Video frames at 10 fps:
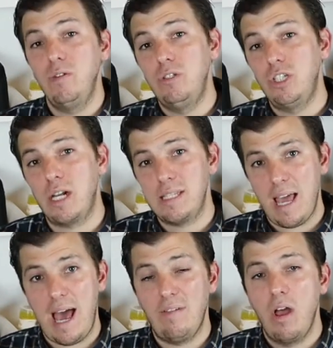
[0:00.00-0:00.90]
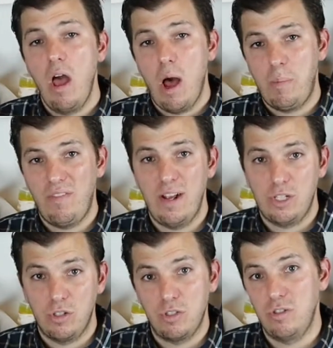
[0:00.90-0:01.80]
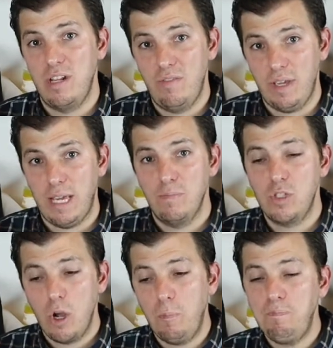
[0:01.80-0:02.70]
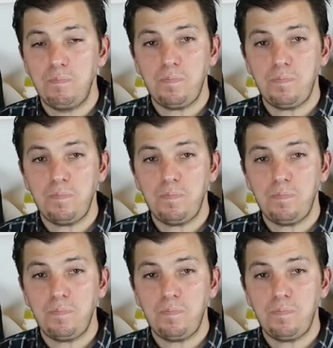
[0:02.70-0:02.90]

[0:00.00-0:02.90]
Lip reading: you just have a professional certificate. So